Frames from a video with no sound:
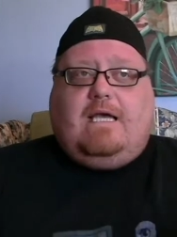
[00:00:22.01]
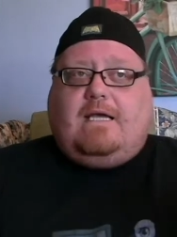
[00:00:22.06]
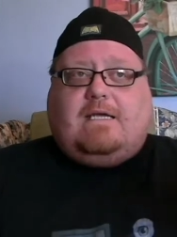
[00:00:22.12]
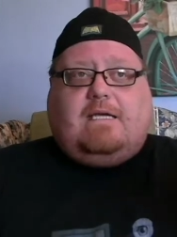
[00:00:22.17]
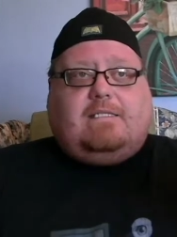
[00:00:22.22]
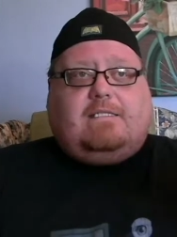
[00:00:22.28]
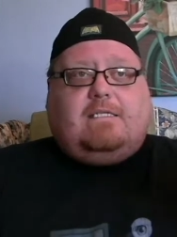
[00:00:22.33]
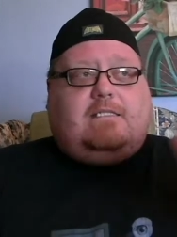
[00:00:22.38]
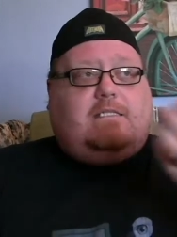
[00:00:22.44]
I
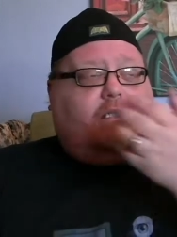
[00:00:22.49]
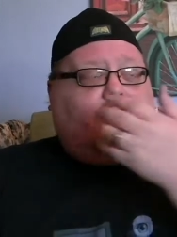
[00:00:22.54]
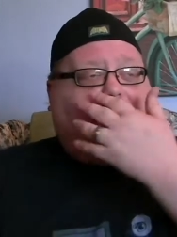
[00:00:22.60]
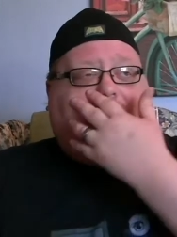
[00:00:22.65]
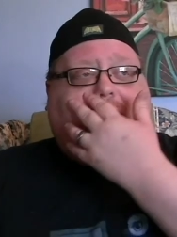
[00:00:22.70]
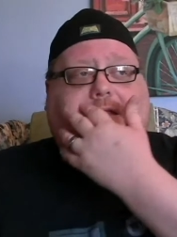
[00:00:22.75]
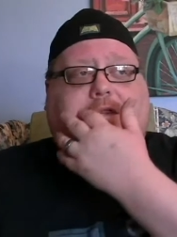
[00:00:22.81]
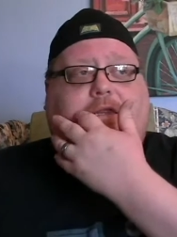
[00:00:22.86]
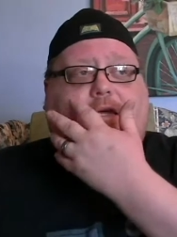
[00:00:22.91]
guess I said the
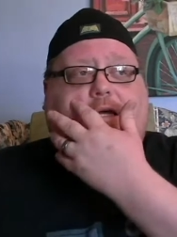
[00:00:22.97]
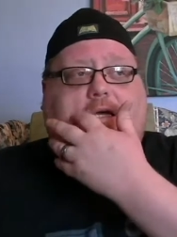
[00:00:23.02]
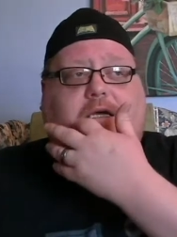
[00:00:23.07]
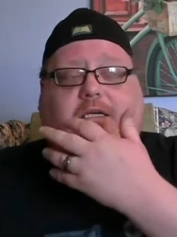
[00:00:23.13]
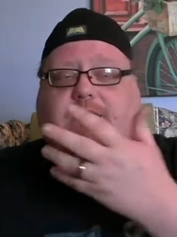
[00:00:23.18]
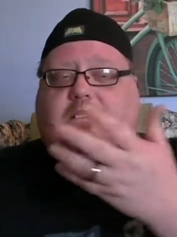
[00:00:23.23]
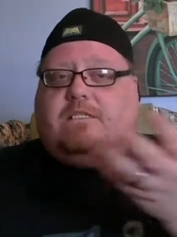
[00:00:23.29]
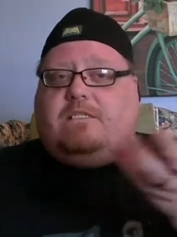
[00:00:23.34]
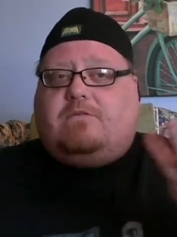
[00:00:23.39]
right thing,
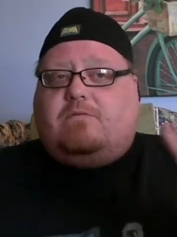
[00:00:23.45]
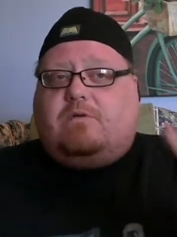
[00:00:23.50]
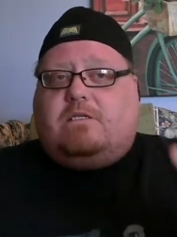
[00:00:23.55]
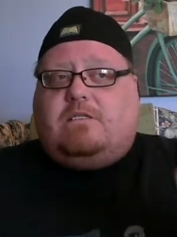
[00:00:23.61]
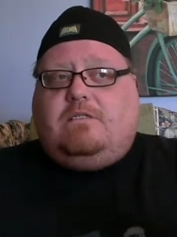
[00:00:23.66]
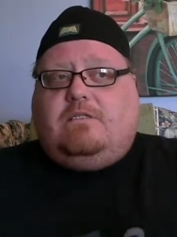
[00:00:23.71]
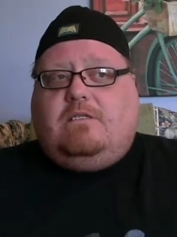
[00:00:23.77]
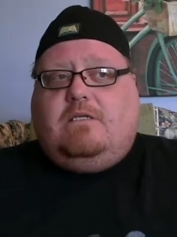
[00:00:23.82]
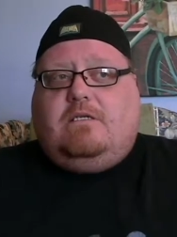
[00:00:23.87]
because this
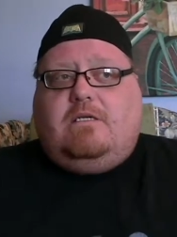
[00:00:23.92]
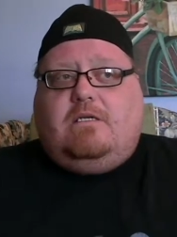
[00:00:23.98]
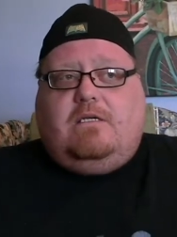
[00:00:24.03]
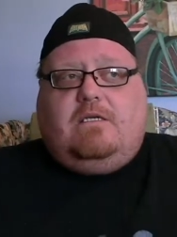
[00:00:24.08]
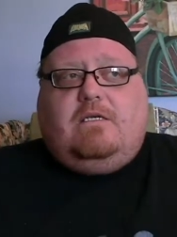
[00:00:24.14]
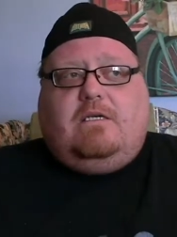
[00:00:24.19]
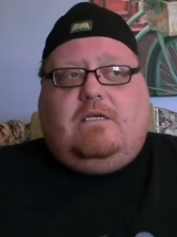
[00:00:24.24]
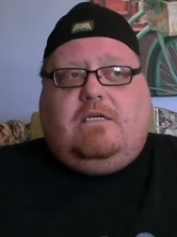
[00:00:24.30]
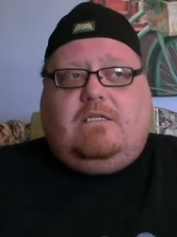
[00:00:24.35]
one
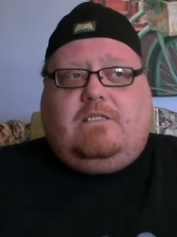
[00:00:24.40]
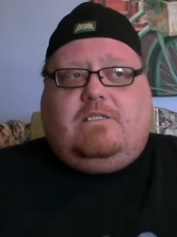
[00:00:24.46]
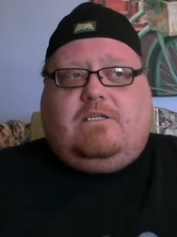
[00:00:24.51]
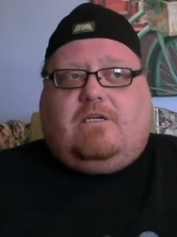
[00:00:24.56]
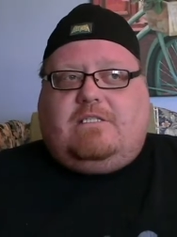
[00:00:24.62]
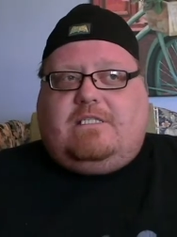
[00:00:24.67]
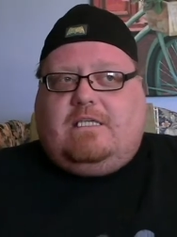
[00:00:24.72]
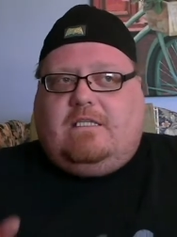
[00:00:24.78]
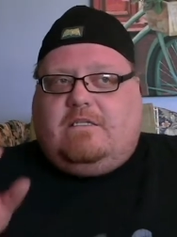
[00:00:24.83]

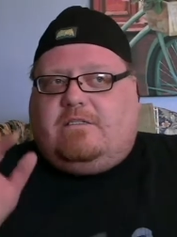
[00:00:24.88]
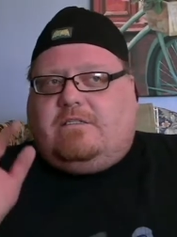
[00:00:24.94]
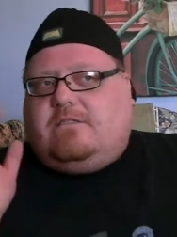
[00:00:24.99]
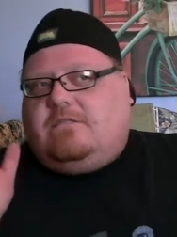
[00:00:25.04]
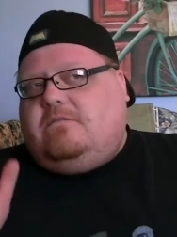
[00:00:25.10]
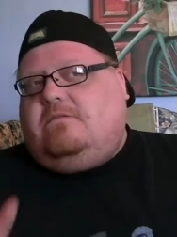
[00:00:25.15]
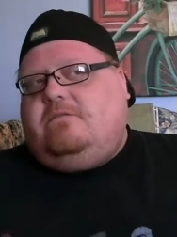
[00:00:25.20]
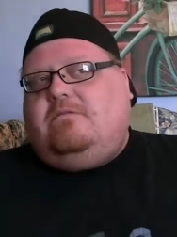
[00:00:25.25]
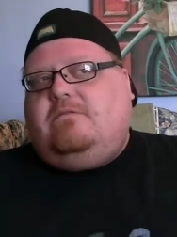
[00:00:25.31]
saucy
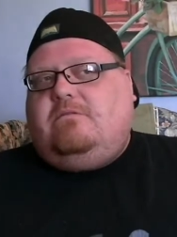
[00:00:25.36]
little